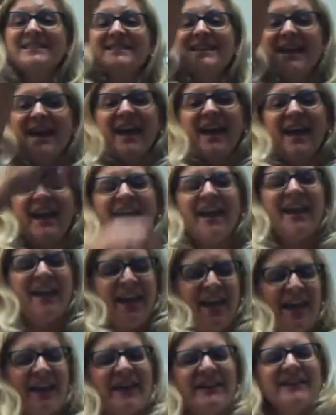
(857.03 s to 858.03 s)
Stick.
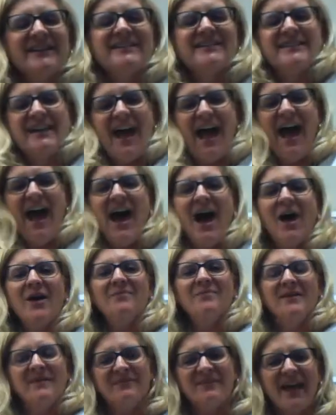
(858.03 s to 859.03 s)
Good
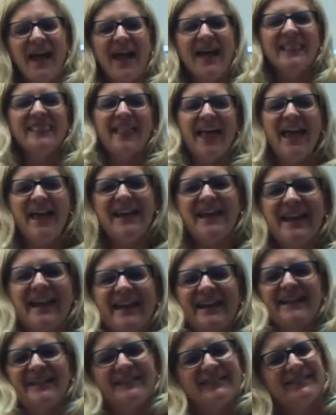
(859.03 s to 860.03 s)
job. I like it.
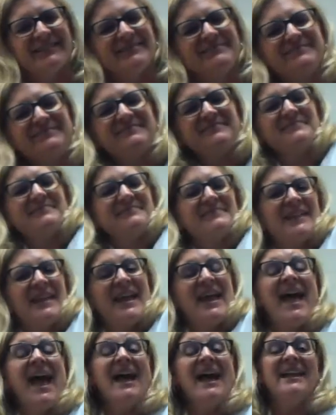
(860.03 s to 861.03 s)

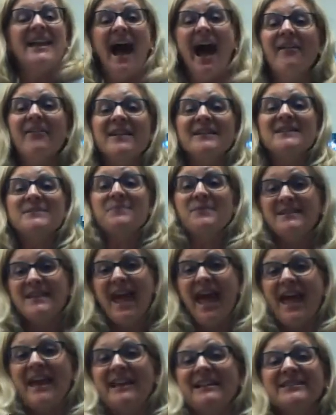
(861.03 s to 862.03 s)
Now let's
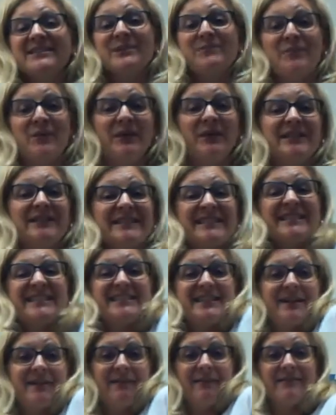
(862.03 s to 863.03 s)
pretend to put
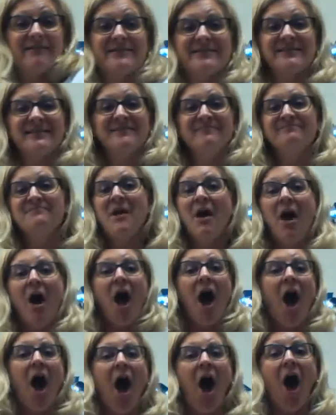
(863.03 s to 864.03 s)
stickers
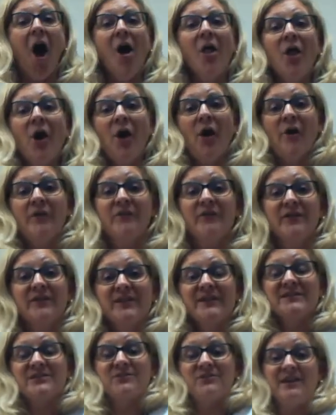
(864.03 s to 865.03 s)
all over
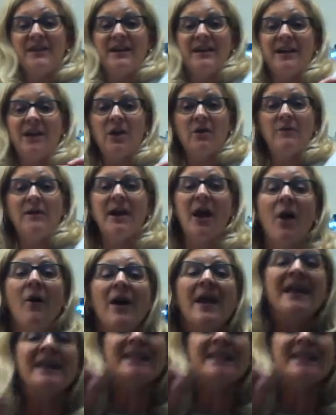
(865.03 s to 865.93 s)
the screen. Here we go.